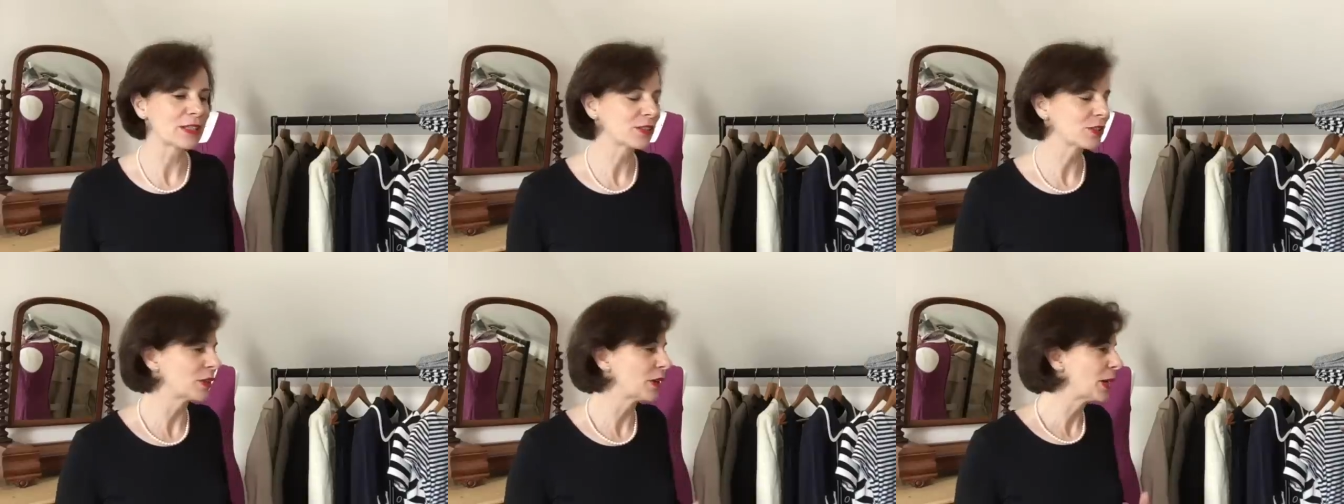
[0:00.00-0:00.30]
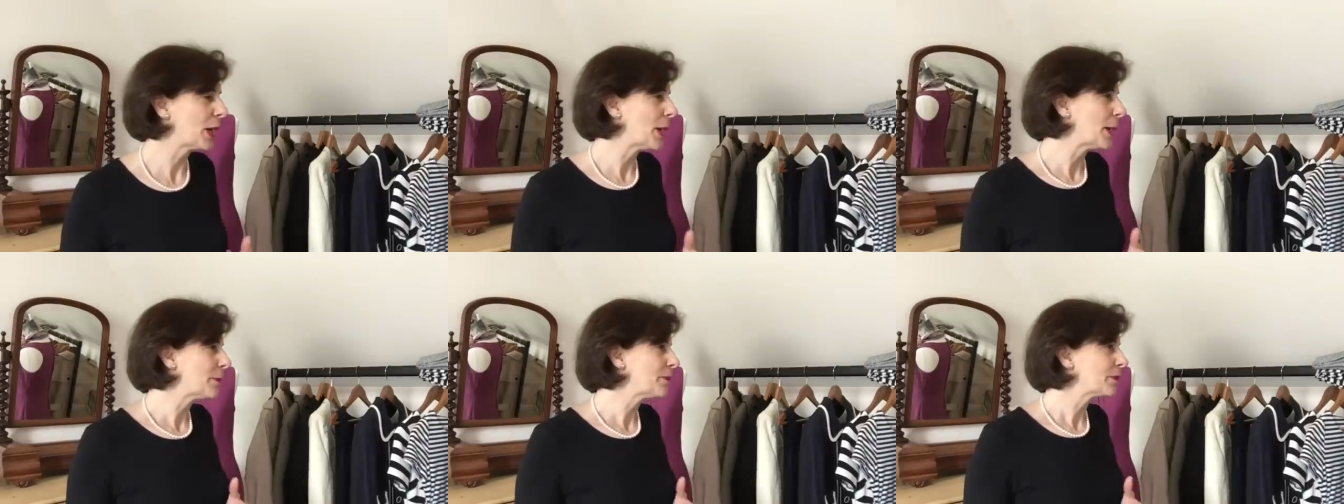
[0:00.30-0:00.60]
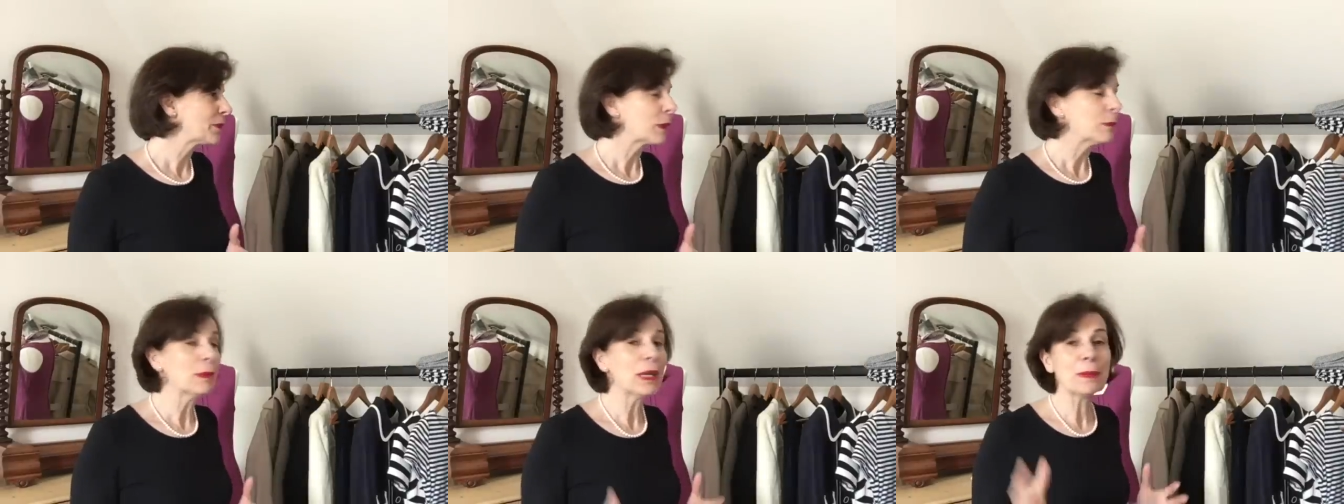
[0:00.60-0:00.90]
So
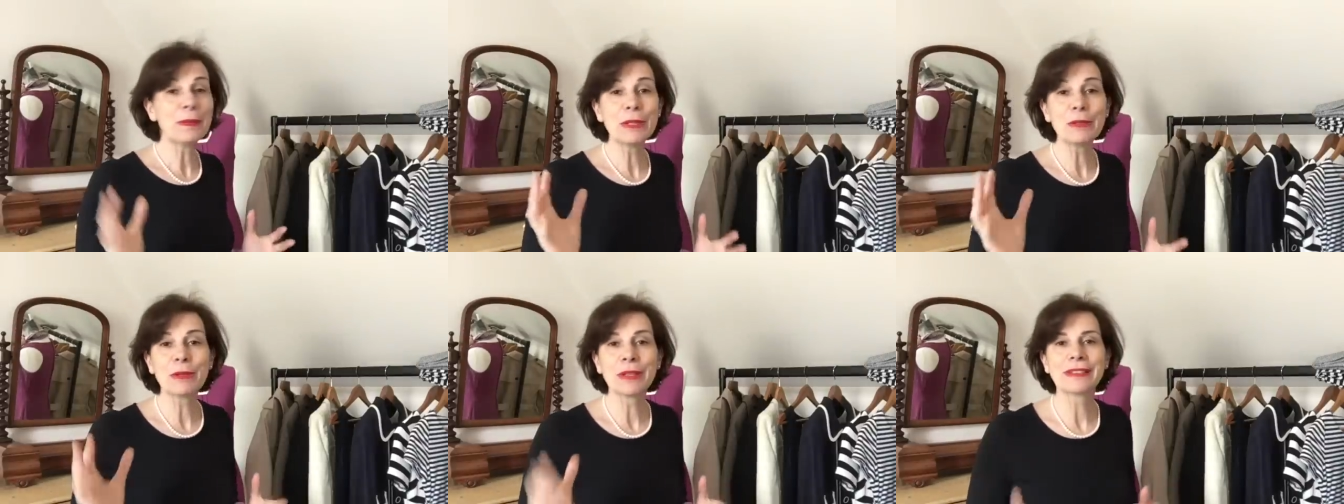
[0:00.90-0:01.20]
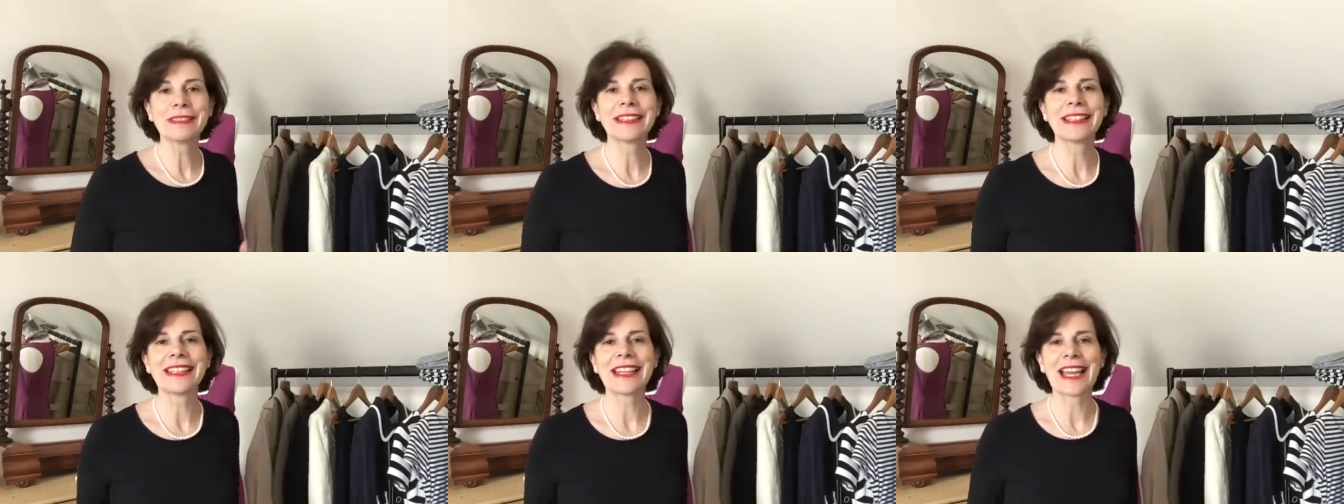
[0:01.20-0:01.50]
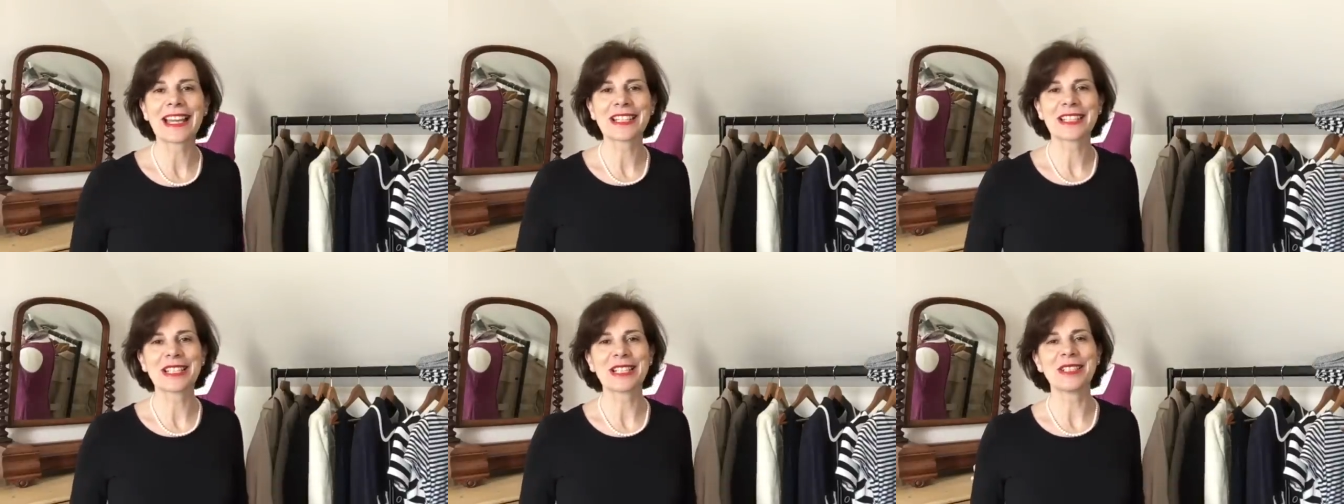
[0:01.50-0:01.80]
maybe one day
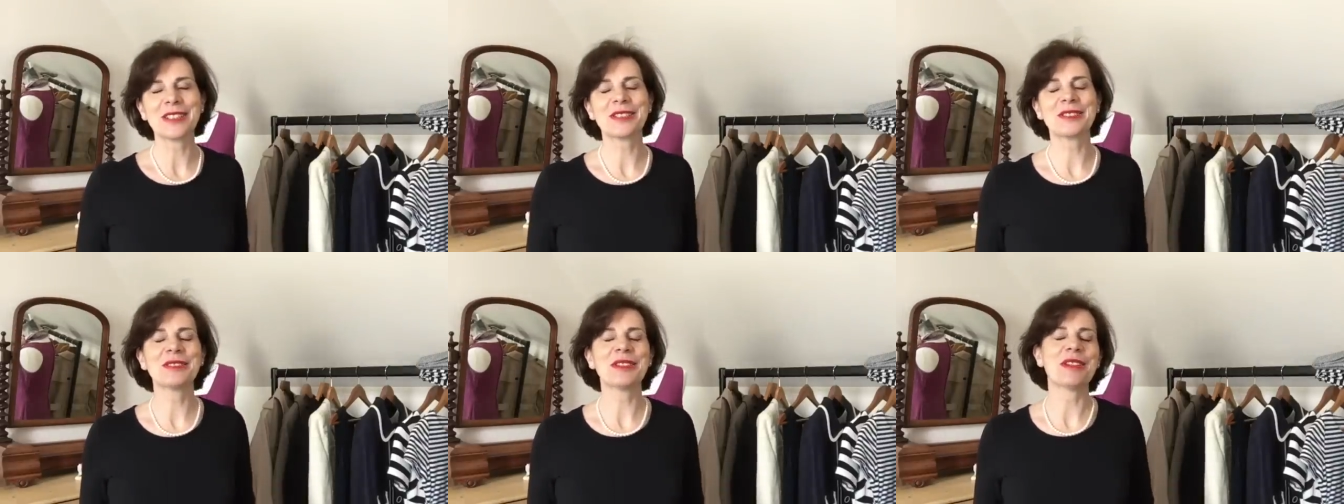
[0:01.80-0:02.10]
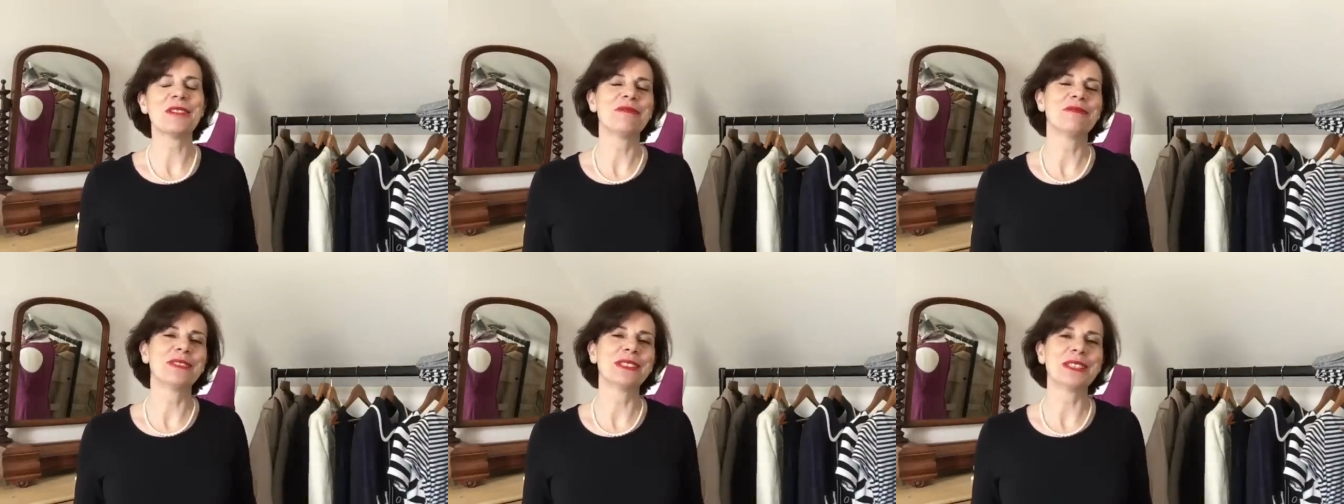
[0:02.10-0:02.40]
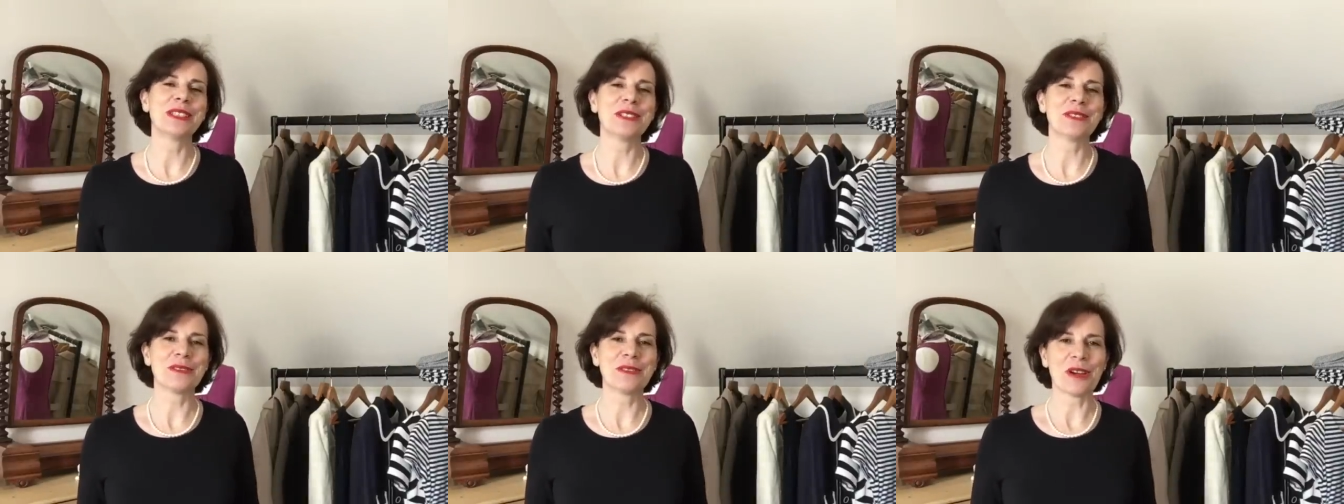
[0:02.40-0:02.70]
I shall do a
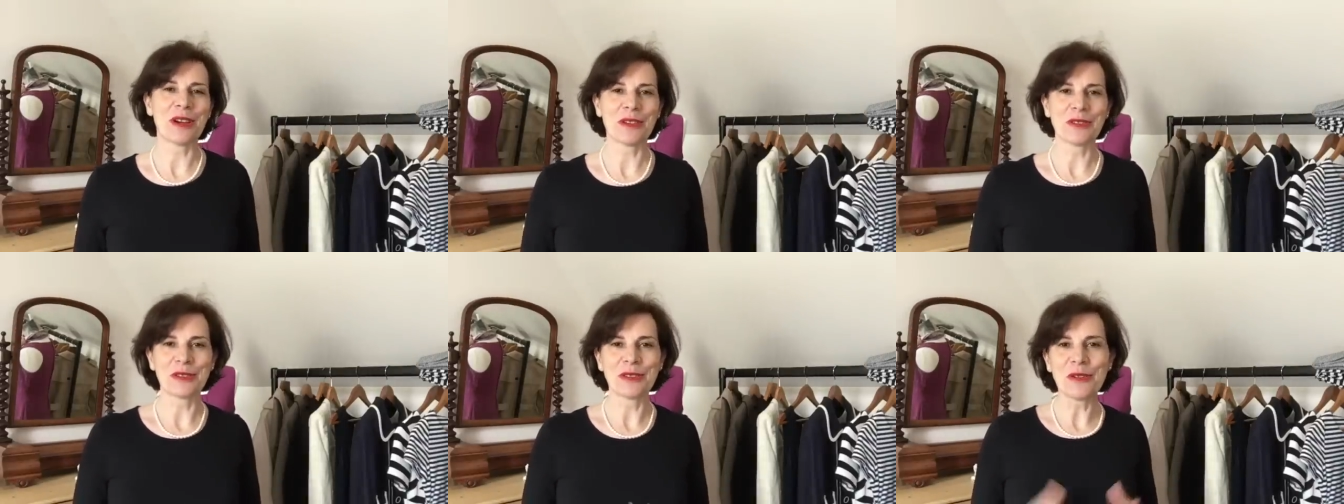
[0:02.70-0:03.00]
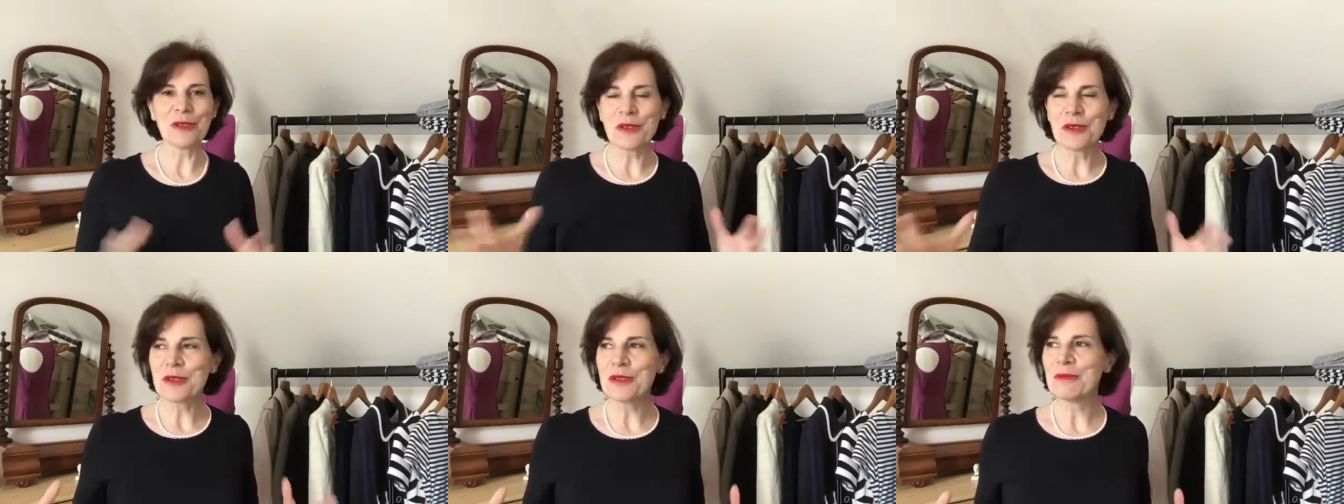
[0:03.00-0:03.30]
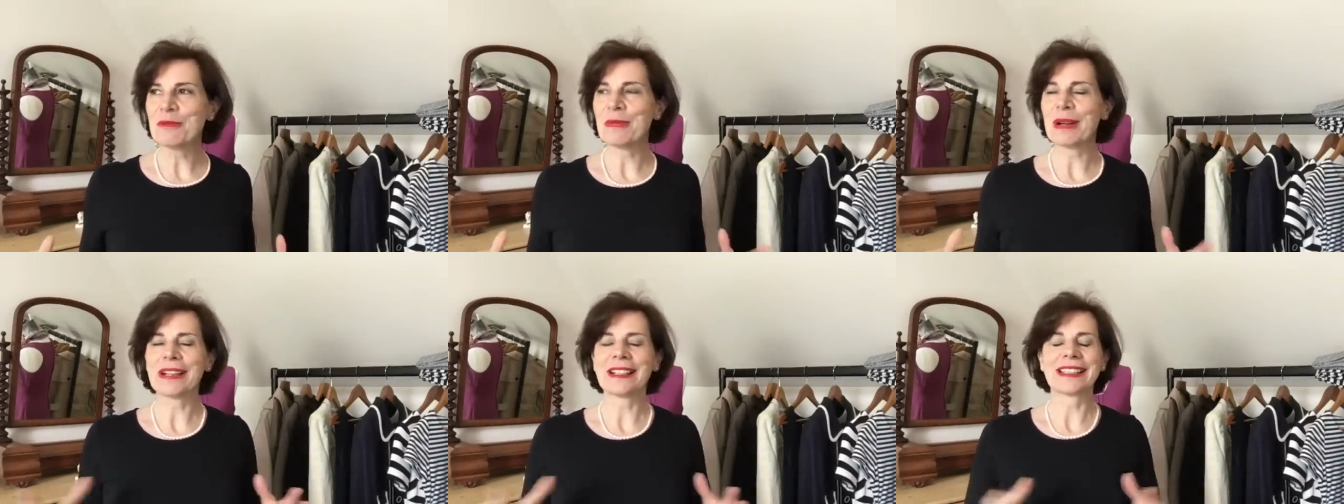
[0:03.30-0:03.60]
video on all
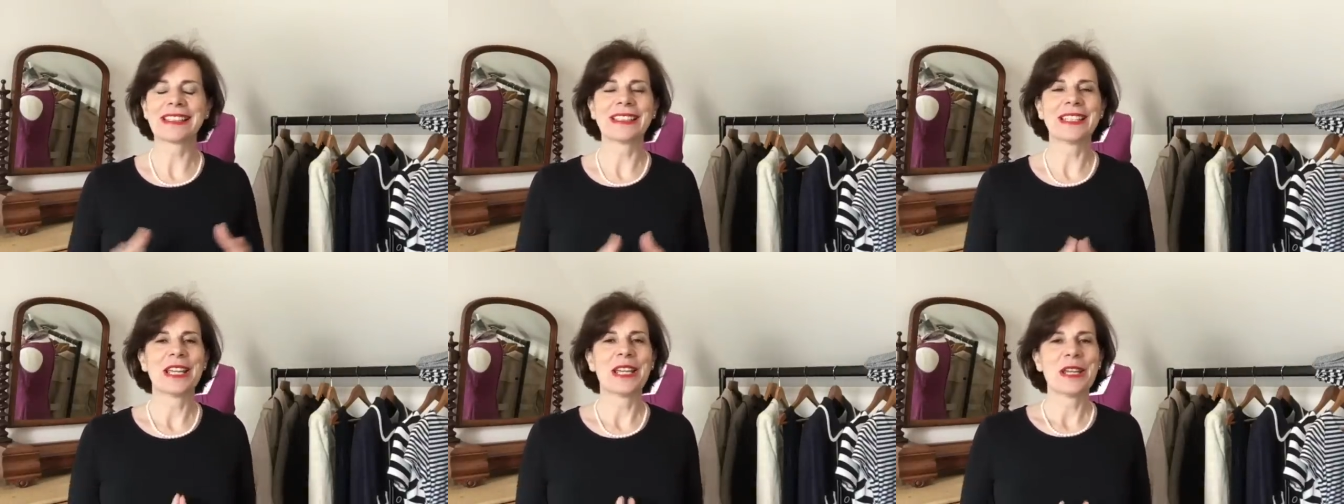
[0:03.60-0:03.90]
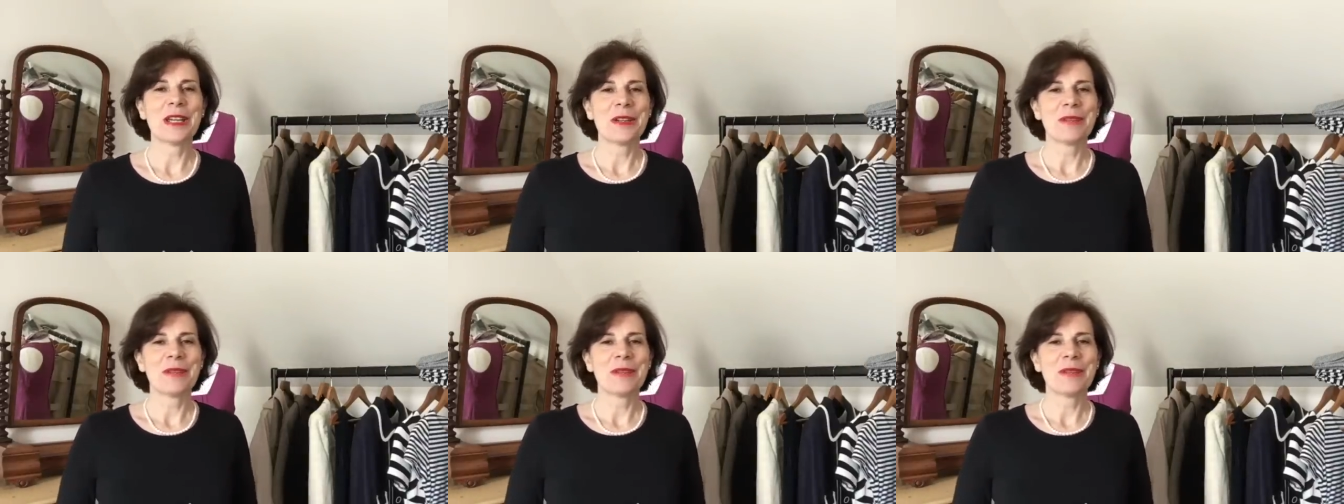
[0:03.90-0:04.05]
my